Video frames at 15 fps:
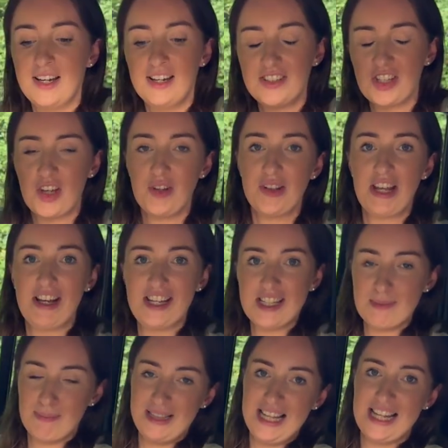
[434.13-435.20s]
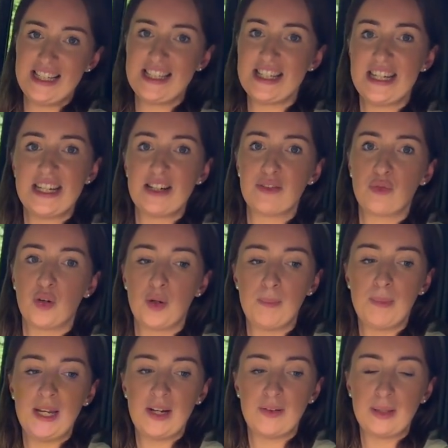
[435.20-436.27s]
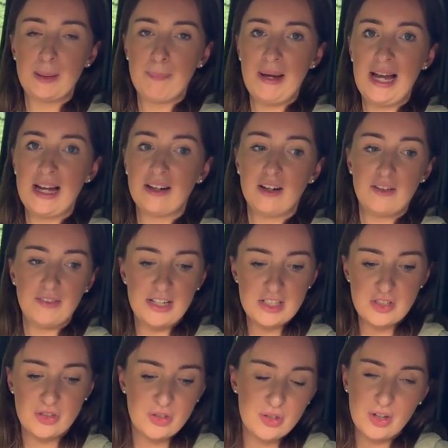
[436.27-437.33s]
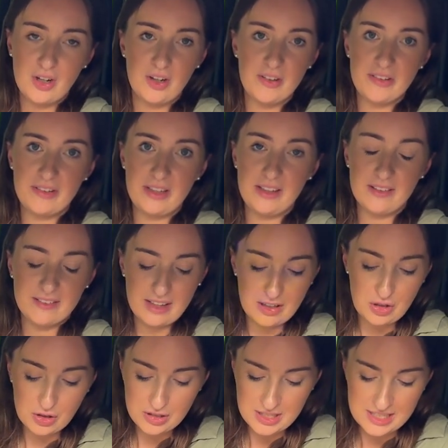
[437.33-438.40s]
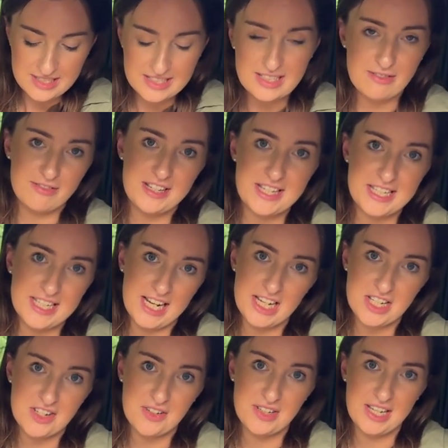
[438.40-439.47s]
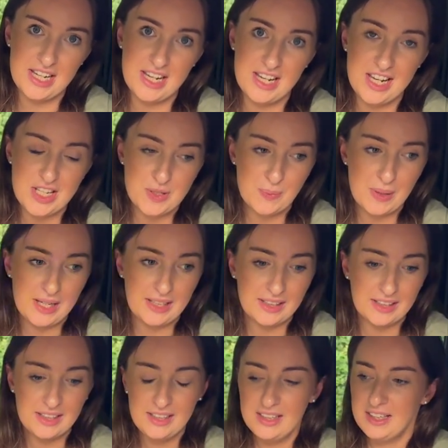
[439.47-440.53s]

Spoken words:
So there is plenty of room here in the back. I've had 2 car seats and you could easily fit an adult here as well.